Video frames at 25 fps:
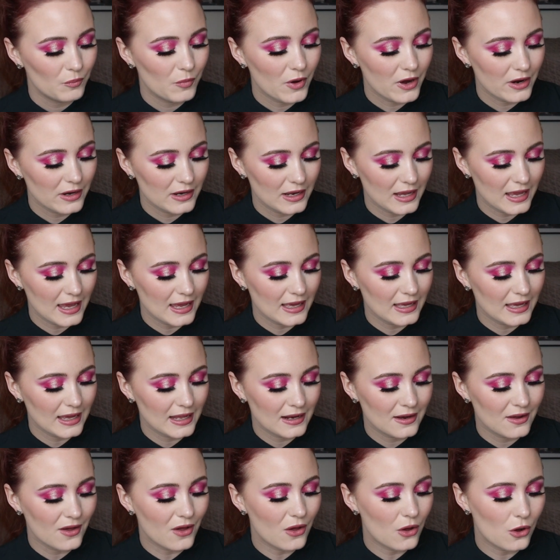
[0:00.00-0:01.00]

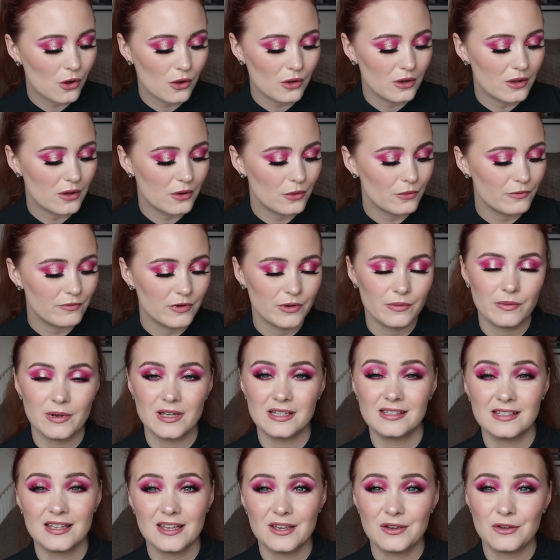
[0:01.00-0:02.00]
Panningwithalexy All Over
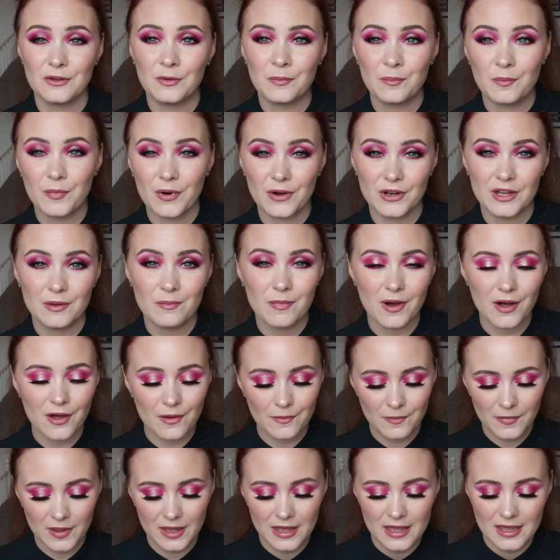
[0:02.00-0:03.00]
Rescue Body
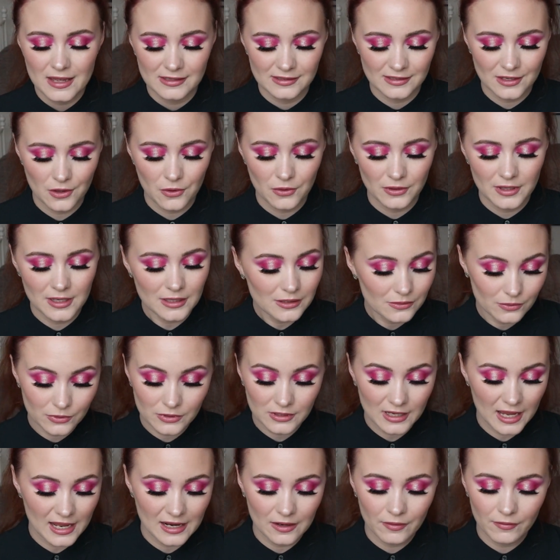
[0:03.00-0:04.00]
Balm. So this
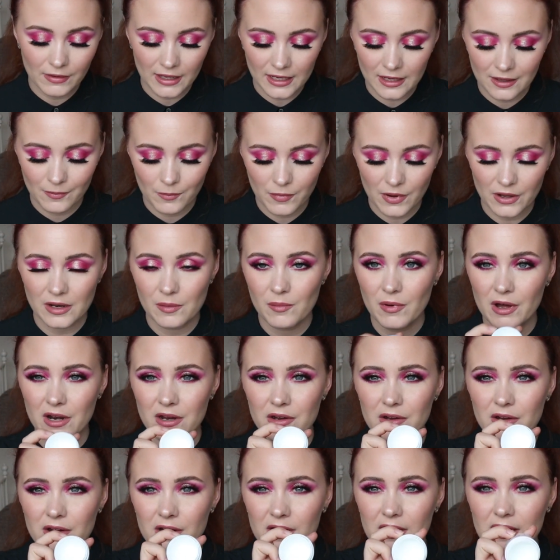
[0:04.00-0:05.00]
was kind of like a body
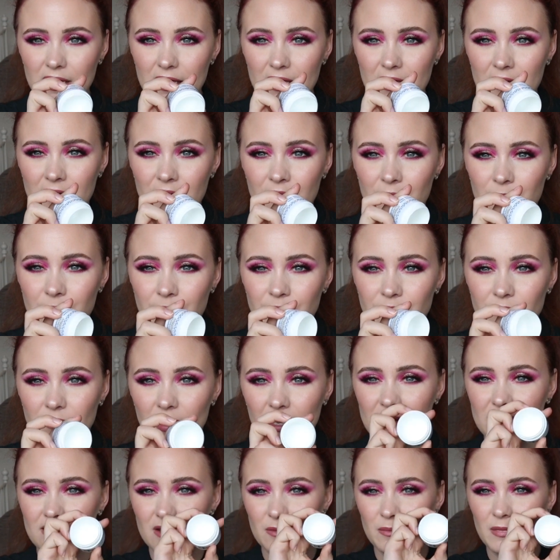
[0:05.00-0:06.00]
butter.
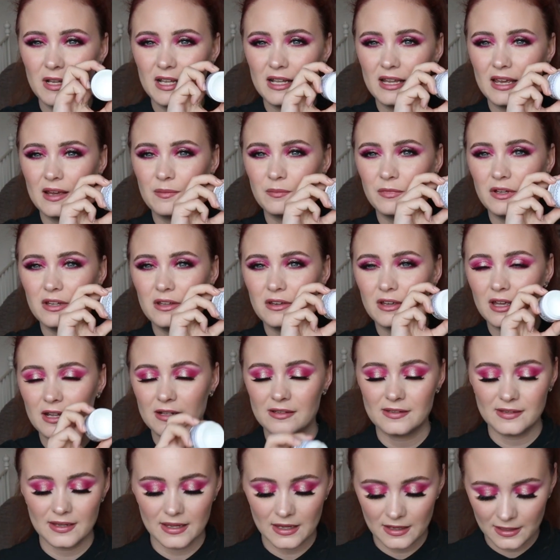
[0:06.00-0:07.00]
It's completely empty, you
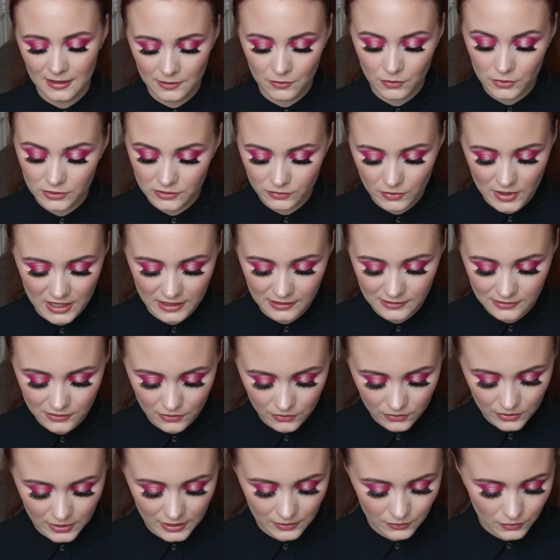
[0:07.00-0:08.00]
can see it was white,
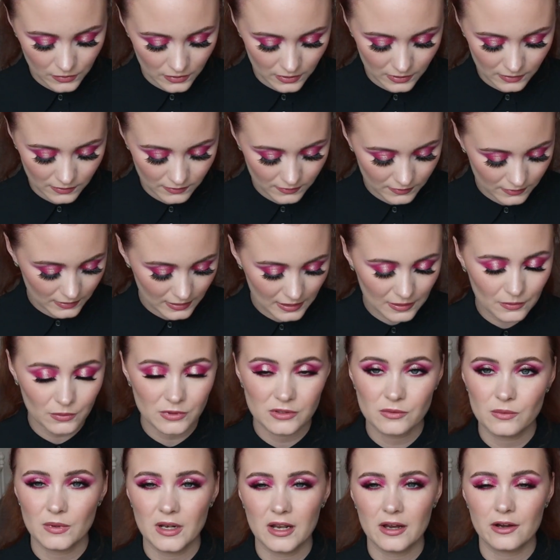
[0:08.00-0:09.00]
so it
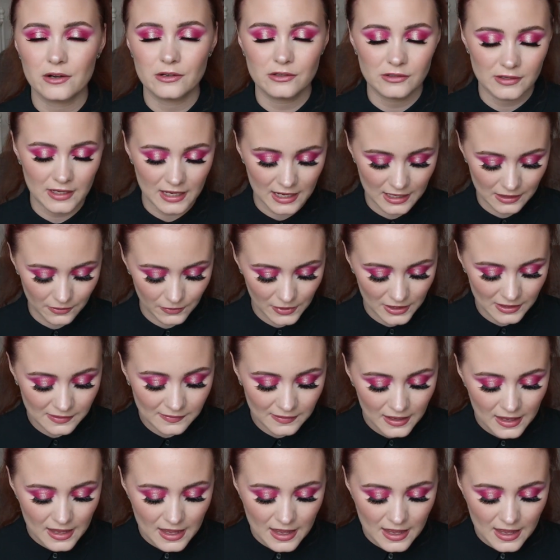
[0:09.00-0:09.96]
was really hard to see anyways.